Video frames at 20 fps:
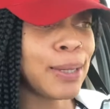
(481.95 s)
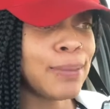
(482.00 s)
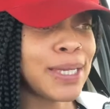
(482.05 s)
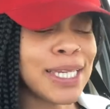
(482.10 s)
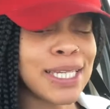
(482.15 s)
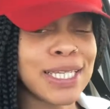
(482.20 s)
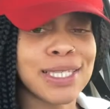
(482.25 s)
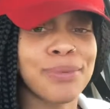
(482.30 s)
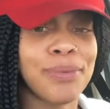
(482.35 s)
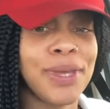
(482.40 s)

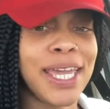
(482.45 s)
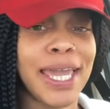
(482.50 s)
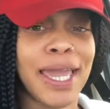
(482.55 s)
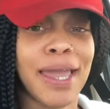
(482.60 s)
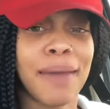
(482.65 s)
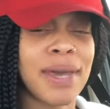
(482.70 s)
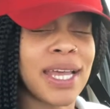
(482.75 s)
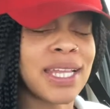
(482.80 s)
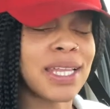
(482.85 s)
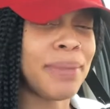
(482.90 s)
And this weekend
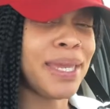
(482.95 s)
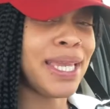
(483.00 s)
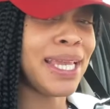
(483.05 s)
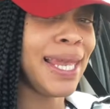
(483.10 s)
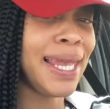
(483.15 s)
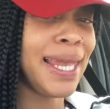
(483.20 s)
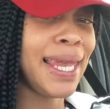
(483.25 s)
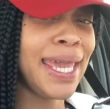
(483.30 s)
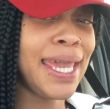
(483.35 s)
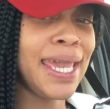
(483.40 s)
about to
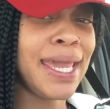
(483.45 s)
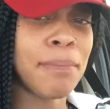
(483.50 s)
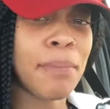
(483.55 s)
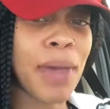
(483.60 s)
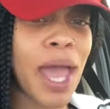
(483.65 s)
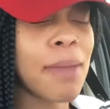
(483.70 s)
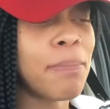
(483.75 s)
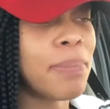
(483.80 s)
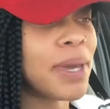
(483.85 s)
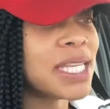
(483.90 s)
be lit.
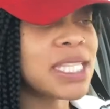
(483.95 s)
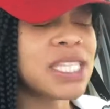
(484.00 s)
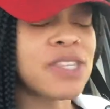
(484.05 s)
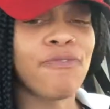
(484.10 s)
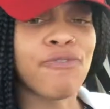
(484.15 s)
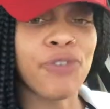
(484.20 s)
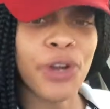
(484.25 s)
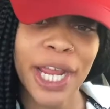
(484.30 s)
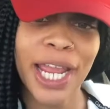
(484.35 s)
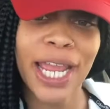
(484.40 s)
My best
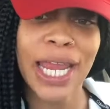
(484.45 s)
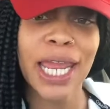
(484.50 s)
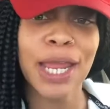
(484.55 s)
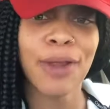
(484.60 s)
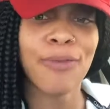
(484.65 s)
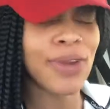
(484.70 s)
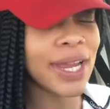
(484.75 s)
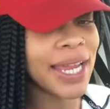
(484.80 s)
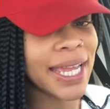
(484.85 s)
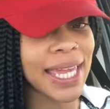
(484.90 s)
friend,
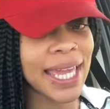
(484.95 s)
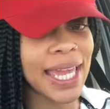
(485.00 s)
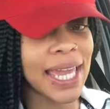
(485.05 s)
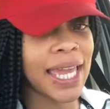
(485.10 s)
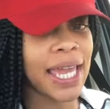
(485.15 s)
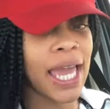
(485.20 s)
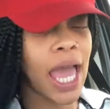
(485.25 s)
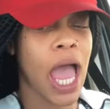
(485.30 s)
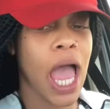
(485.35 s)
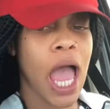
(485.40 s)

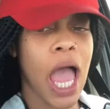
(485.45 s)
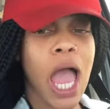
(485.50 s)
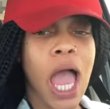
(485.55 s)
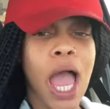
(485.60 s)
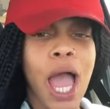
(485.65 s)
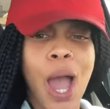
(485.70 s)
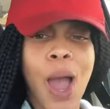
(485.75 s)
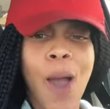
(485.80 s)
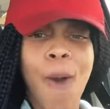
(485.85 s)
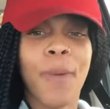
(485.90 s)
Enrique.
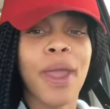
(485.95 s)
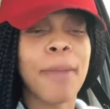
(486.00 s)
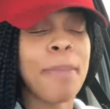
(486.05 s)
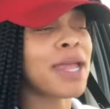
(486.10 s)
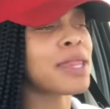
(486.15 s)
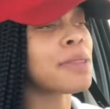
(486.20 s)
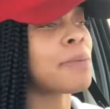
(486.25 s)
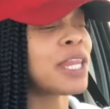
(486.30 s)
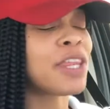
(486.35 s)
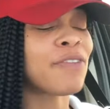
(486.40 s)
We
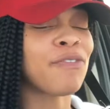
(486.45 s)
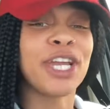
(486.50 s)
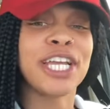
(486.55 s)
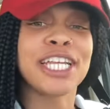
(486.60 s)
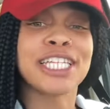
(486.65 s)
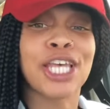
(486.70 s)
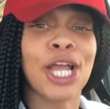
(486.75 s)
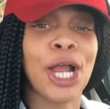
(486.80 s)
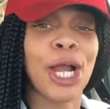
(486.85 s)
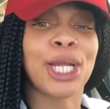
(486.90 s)
about to
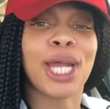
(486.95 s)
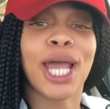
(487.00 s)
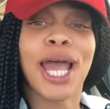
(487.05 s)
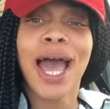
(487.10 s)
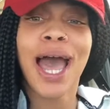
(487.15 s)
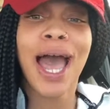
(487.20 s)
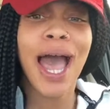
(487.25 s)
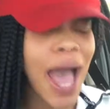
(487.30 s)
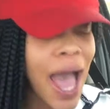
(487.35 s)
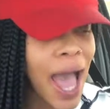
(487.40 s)
motherfucking turn
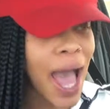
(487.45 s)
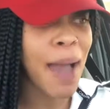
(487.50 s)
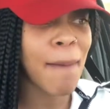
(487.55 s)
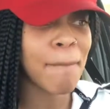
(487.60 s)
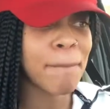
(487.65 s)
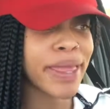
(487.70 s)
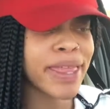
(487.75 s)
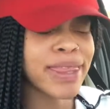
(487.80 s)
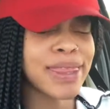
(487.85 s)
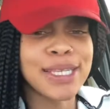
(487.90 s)
up
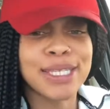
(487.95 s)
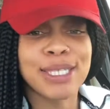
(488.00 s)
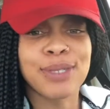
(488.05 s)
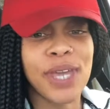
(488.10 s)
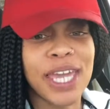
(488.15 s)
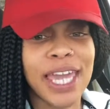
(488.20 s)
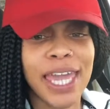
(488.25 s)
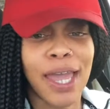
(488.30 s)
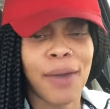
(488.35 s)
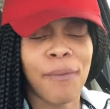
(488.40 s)
this
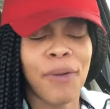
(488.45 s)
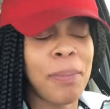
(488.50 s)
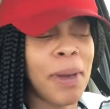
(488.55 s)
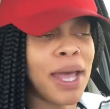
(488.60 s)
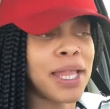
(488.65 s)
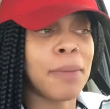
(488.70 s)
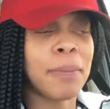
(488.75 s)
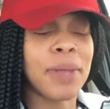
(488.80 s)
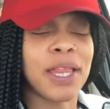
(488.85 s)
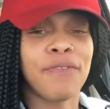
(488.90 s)
weekend. We
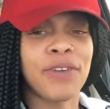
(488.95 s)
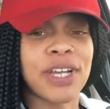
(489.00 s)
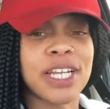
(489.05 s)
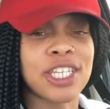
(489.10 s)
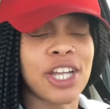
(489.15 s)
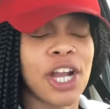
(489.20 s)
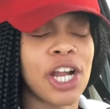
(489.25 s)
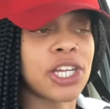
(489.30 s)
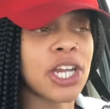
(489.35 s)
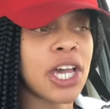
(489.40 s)
about to motherfucking
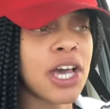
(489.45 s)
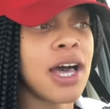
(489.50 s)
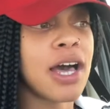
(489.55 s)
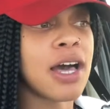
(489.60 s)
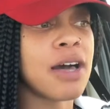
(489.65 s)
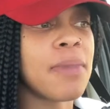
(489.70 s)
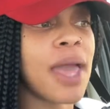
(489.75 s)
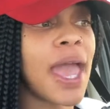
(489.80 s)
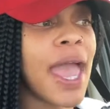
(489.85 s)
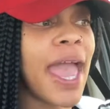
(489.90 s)
turn
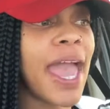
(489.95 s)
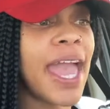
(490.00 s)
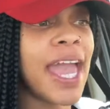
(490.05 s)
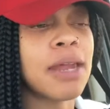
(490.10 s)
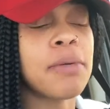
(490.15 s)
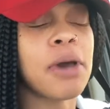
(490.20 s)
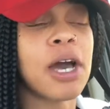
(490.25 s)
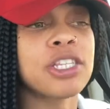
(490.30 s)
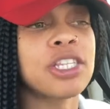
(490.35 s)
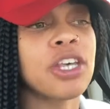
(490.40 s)
up. And
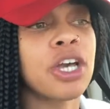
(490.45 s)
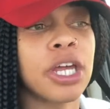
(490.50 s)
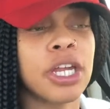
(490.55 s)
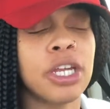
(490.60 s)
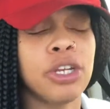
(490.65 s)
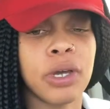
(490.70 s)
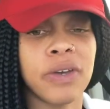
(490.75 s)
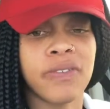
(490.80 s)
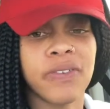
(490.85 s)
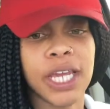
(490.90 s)
I'm also going
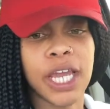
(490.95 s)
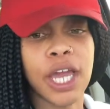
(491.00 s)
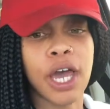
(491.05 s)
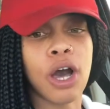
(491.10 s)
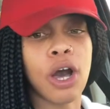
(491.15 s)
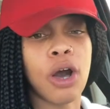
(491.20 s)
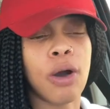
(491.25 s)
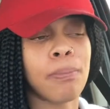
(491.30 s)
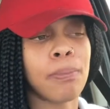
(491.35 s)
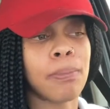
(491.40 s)
to do a
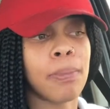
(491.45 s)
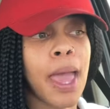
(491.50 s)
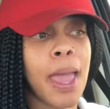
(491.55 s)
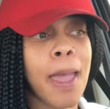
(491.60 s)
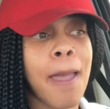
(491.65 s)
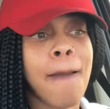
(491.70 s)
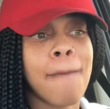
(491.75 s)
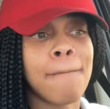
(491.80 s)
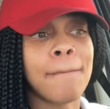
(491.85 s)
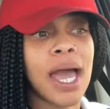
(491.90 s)
video.
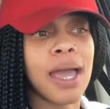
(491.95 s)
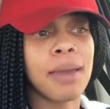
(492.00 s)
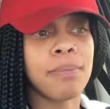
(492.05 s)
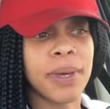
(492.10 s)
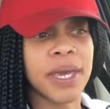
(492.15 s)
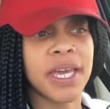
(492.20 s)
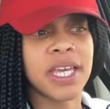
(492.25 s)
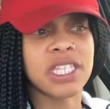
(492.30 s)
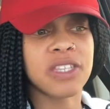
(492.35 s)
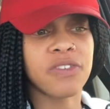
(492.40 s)
My
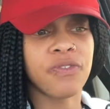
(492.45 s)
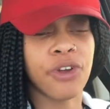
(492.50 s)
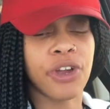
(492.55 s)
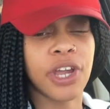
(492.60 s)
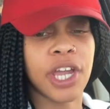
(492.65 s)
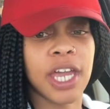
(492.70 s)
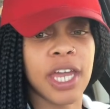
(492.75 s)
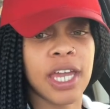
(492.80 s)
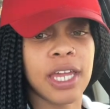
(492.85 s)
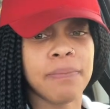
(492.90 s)
best
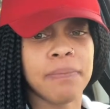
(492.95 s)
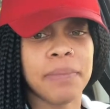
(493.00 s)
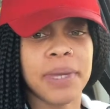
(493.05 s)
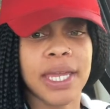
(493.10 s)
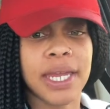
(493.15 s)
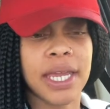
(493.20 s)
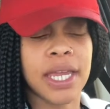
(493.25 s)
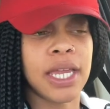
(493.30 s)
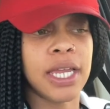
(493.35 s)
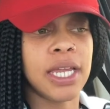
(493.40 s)
friend
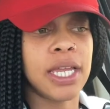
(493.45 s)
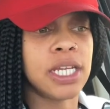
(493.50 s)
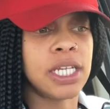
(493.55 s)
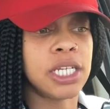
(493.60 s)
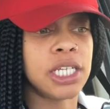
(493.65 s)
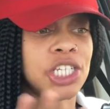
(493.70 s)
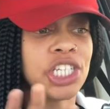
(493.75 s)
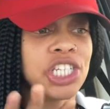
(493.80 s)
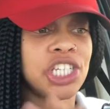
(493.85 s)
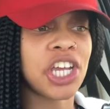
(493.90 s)
meeting
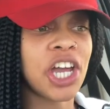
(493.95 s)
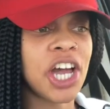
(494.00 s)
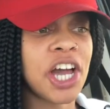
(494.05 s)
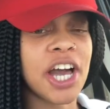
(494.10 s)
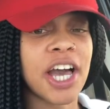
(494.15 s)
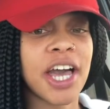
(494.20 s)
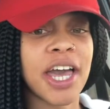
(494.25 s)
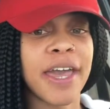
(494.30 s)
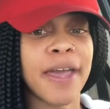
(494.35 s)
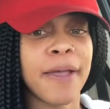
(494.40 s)

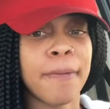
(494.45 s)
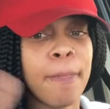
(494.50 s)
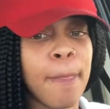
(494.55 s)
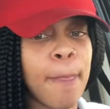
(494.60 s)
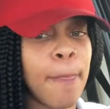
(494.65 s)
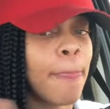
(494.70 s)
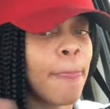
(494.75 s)
Sean.